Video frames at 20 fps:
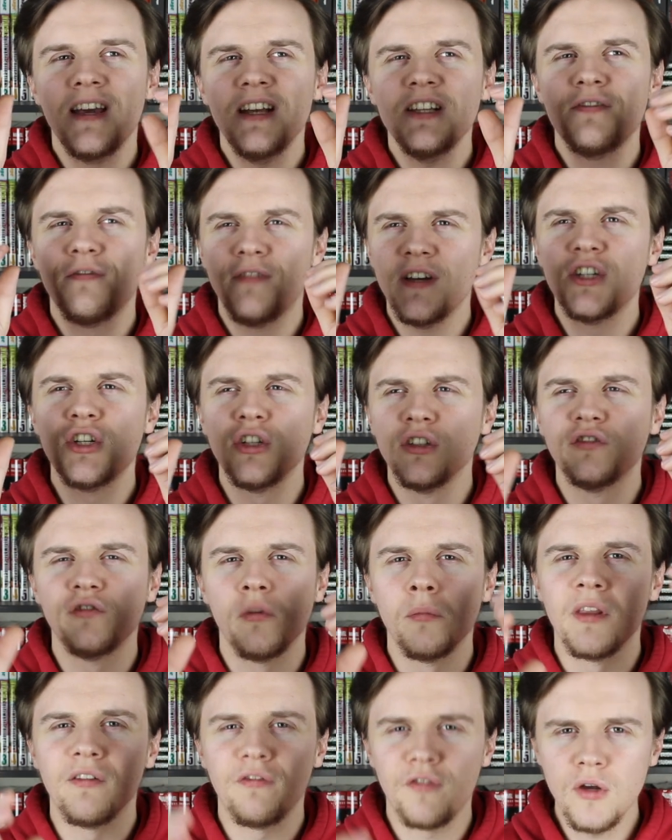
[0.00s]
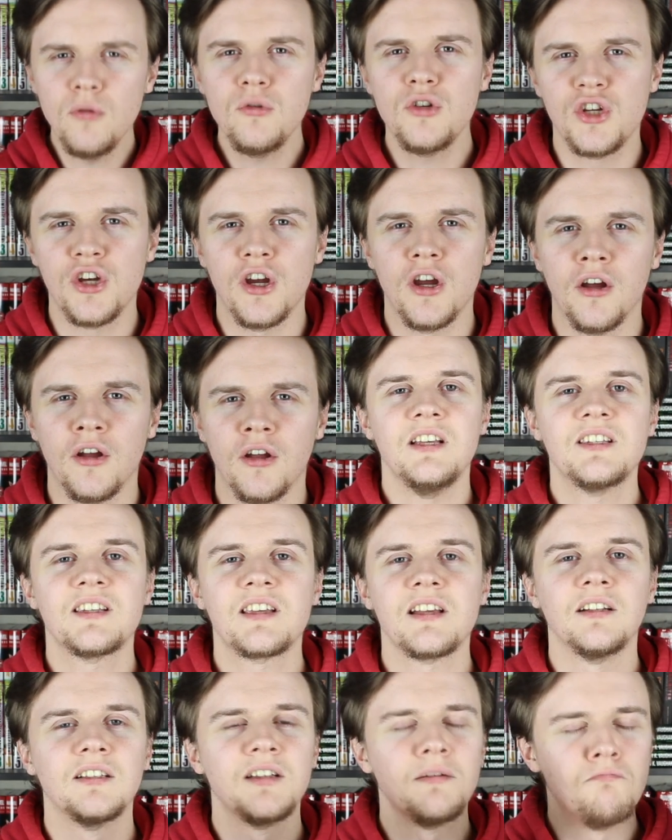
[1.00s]
gets visions from the future. He's
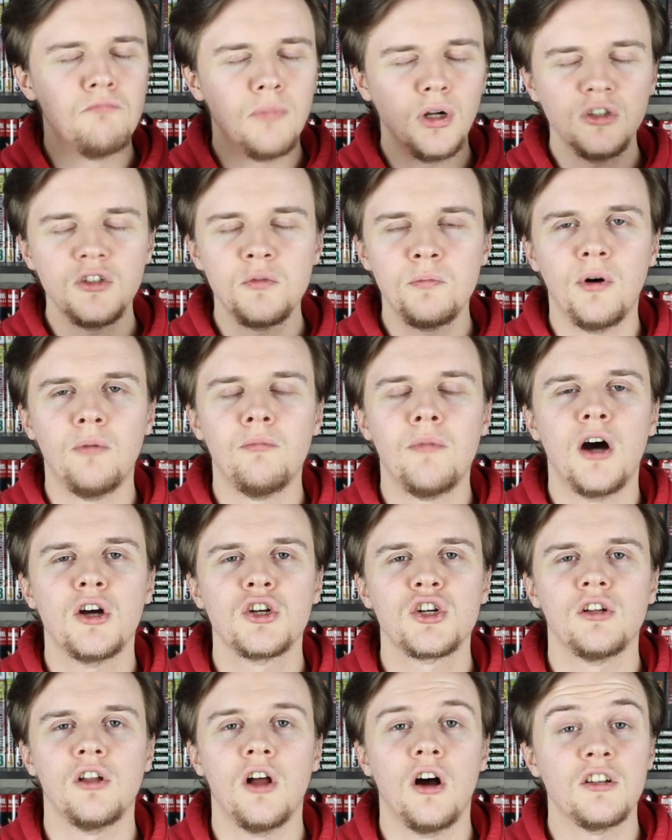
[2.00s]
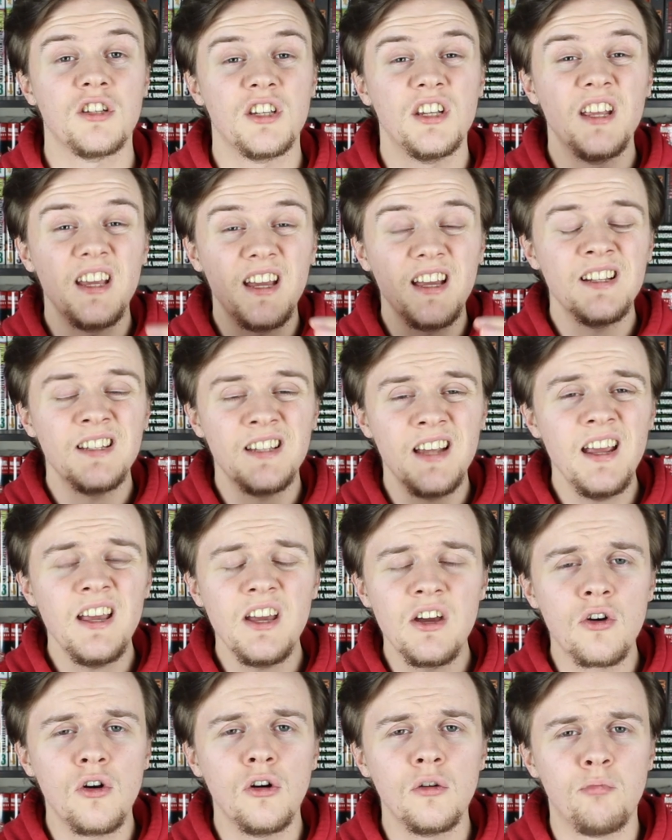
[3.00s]
skilled in multiple martial arts and he can
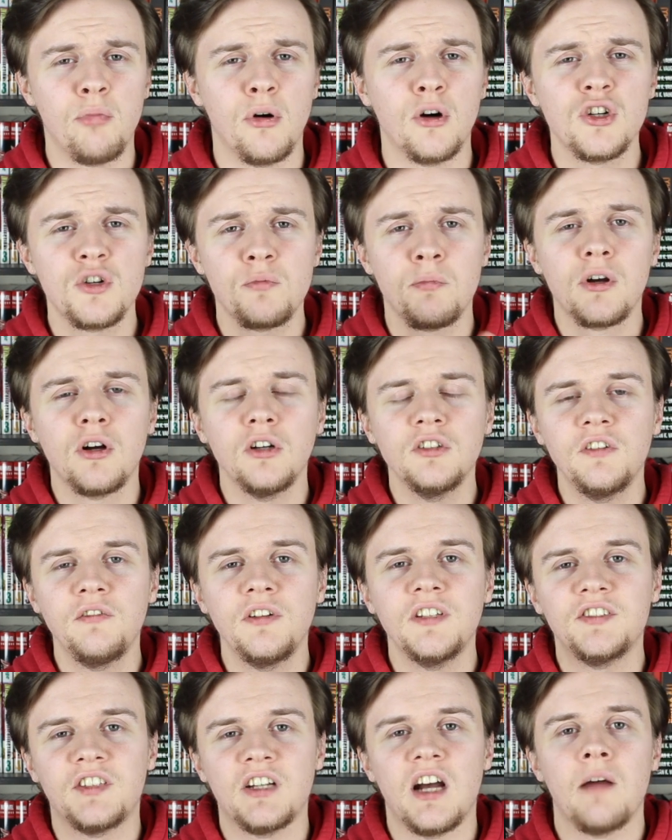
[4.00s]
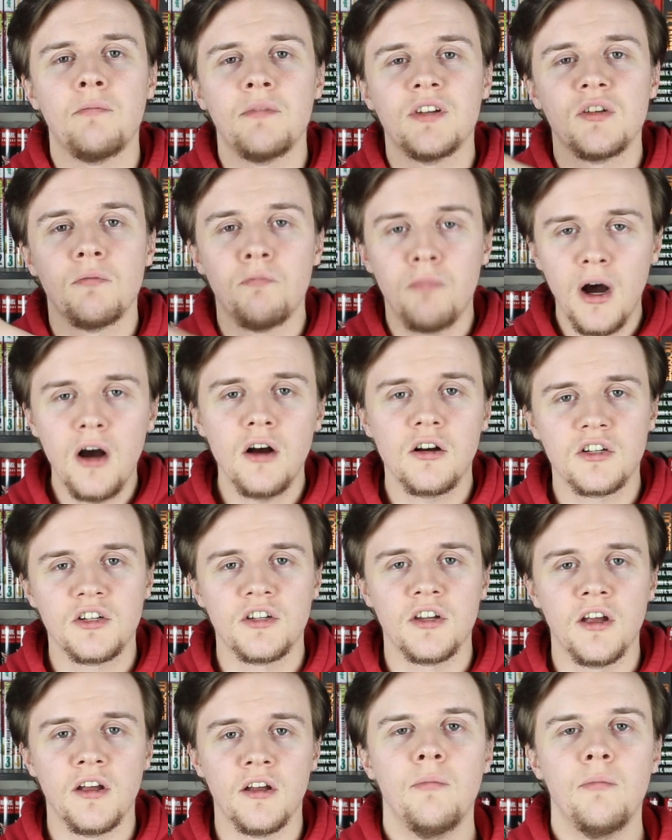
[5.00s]
take a good punch because of his time as a boxer.